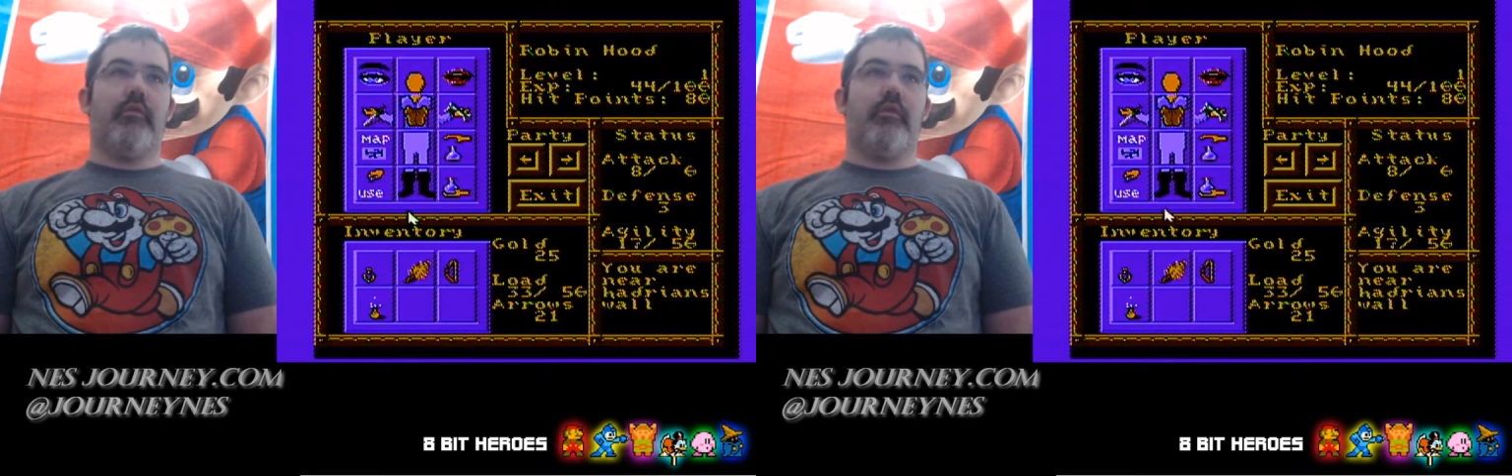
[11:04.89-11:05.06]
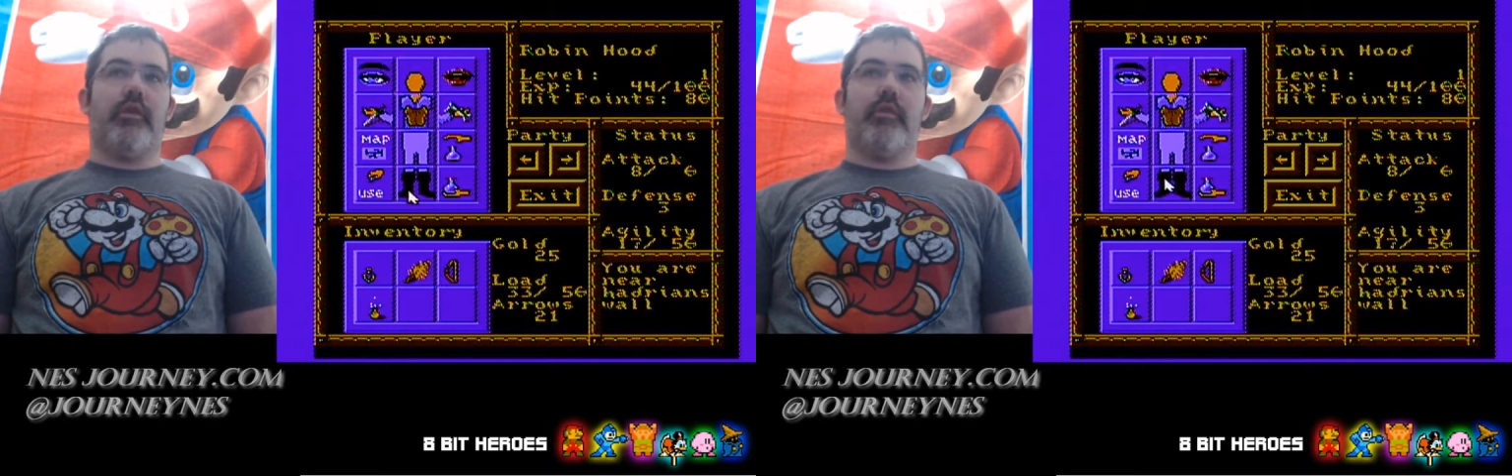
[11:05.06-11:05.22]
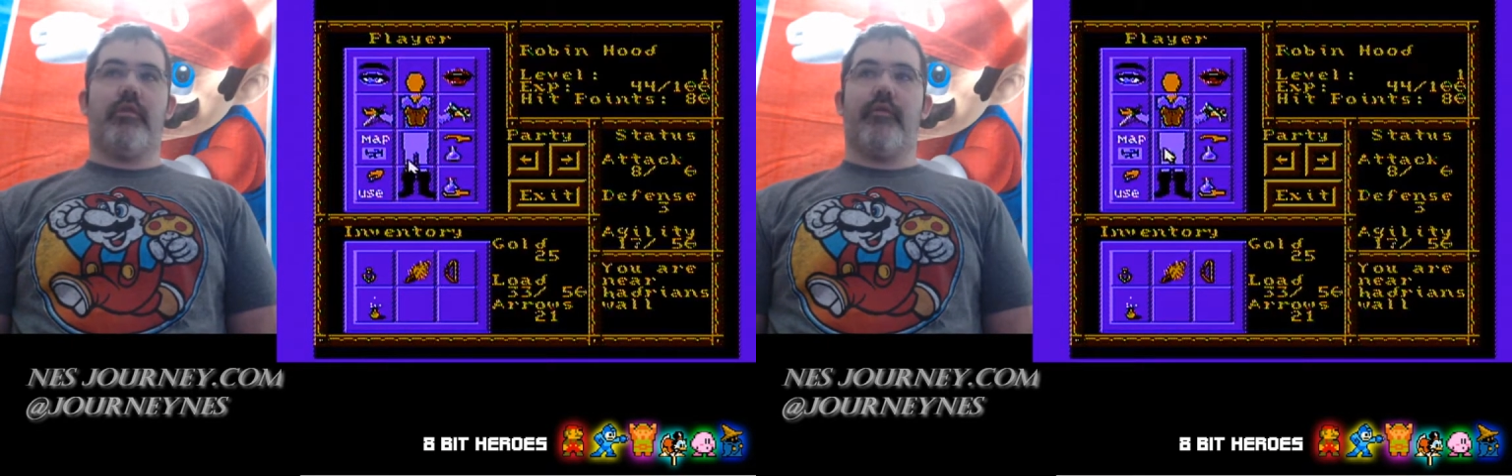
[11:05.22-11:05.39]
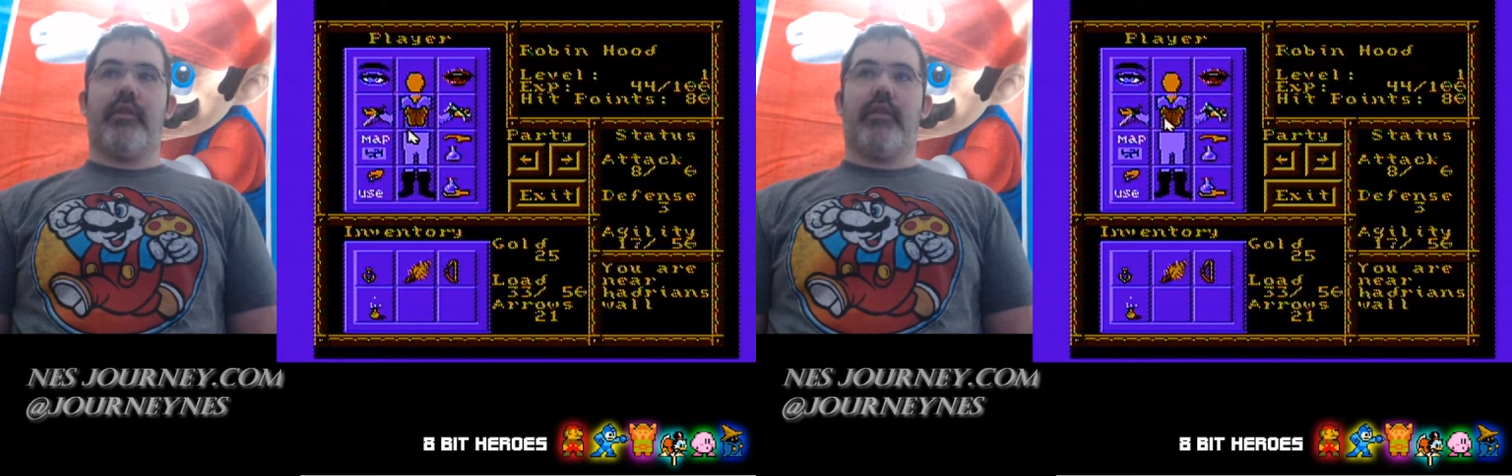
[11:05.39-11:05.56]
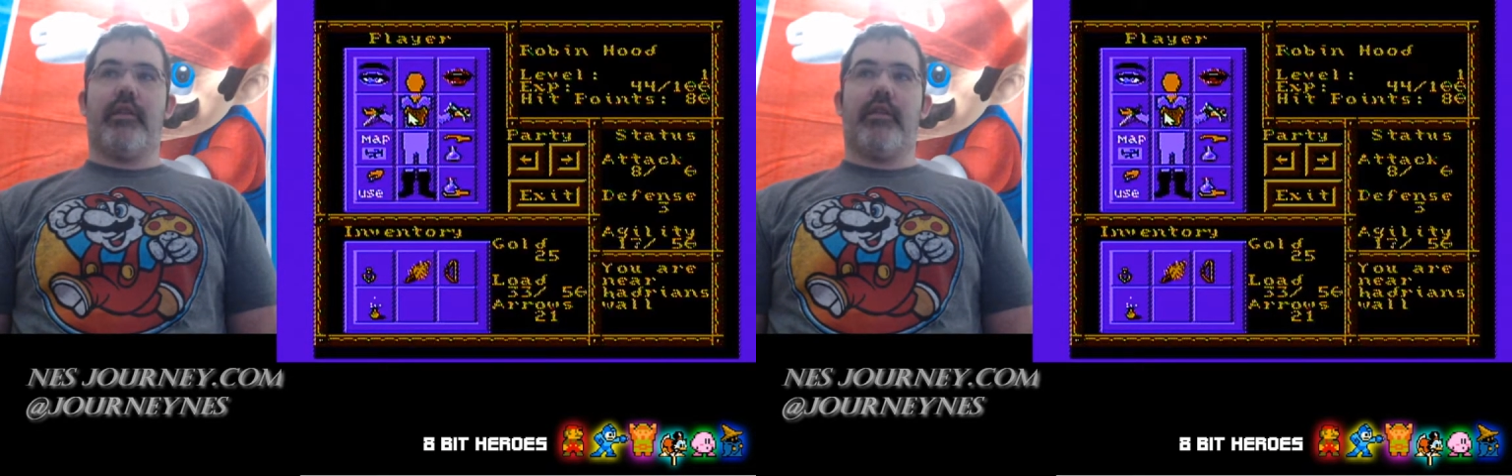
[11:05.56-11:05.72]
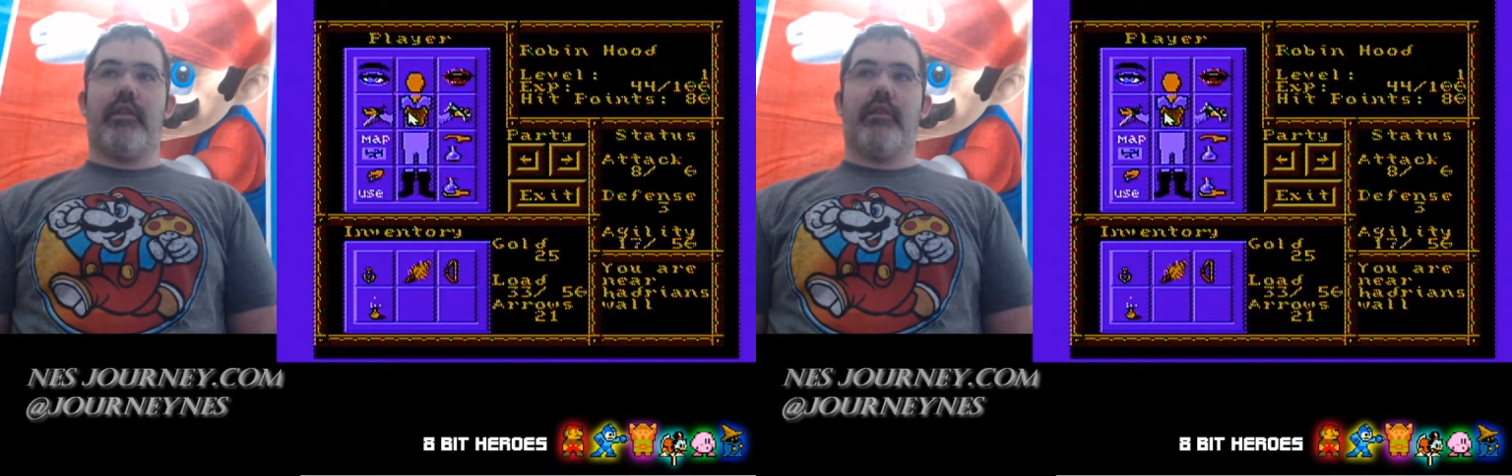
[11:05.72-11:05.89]
Wait, so if I
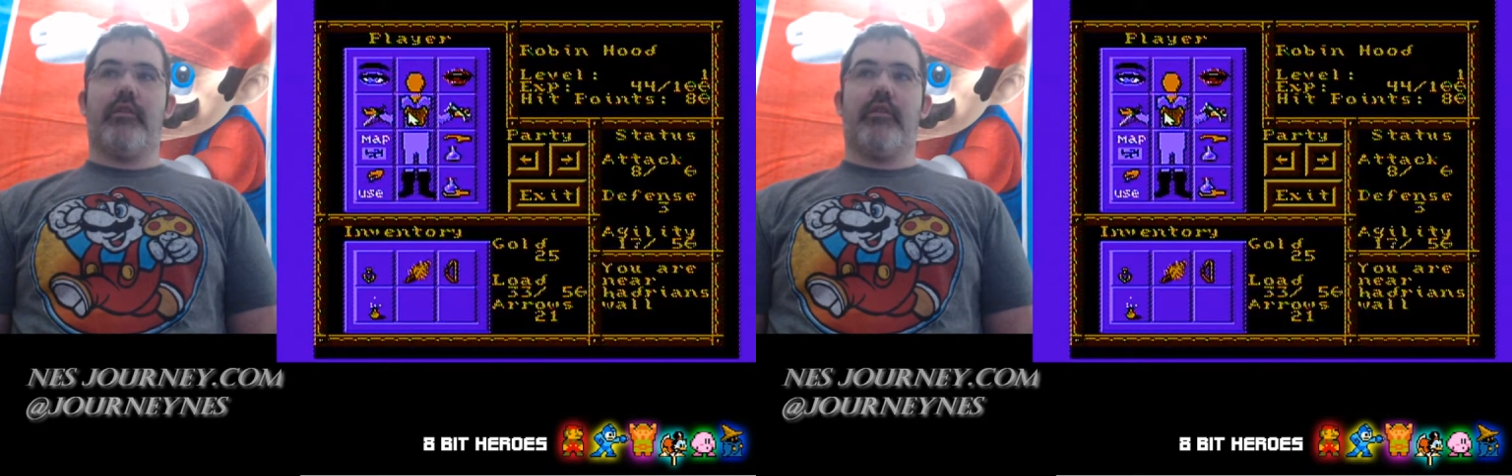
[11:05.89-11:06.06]
take that...